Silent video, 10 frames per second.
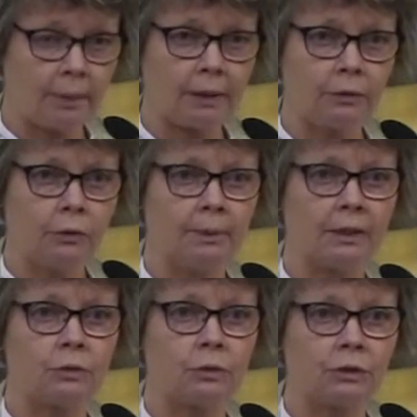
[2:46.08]
know about you, but
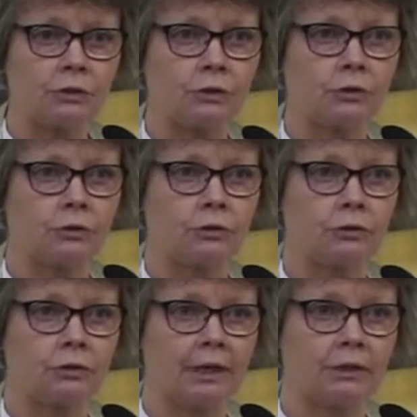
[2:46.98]
as you listened to
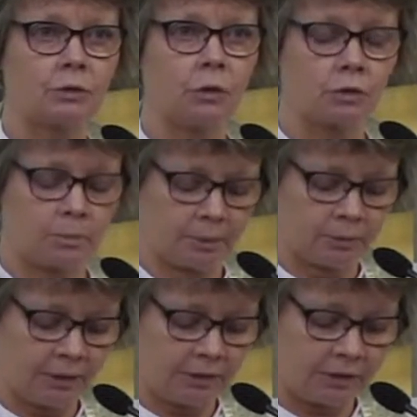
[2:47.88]
today's
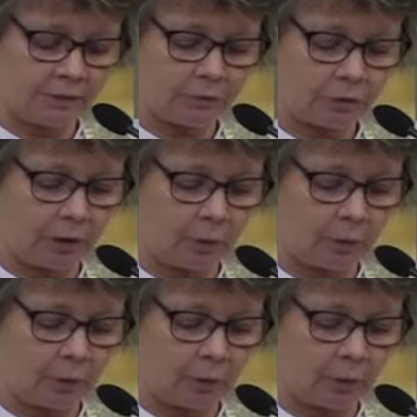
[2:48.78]
gospel, it seemed to